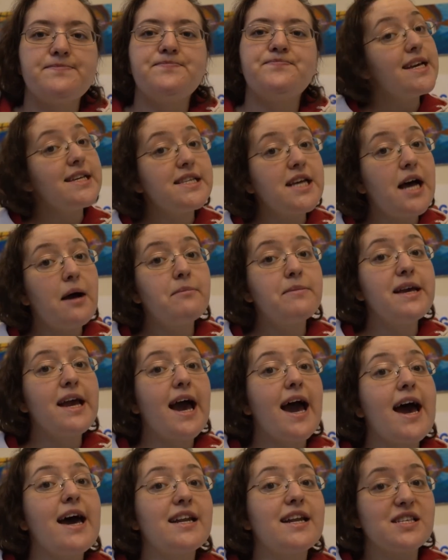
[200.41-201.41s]
He taught me
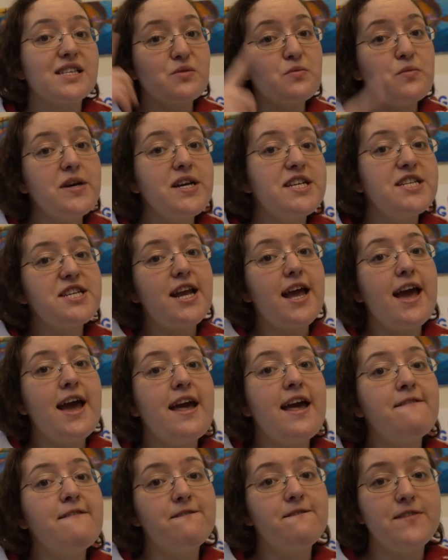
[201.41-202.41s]
how to swish
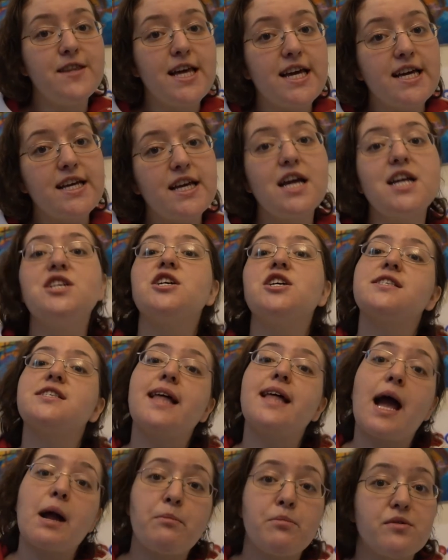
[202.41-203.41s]
and flick just
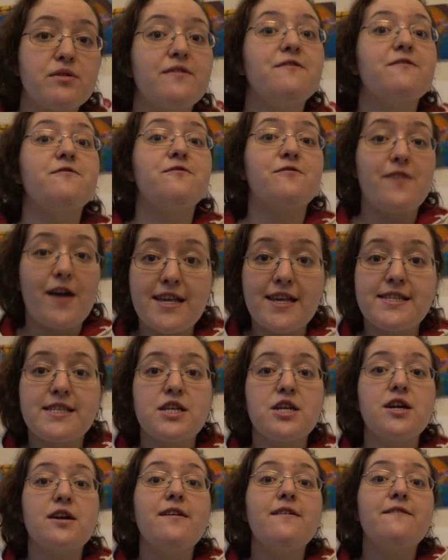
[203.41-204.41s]
like
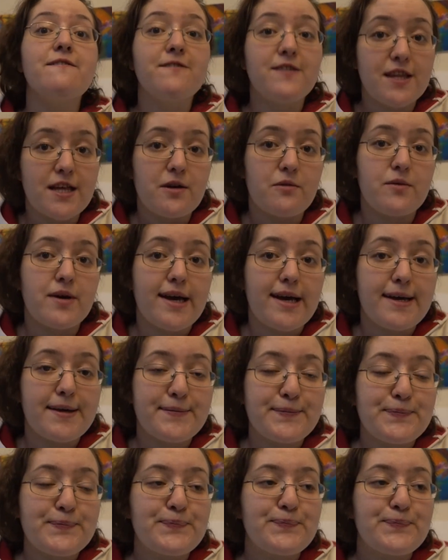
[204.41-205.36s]
Professor Flitwick,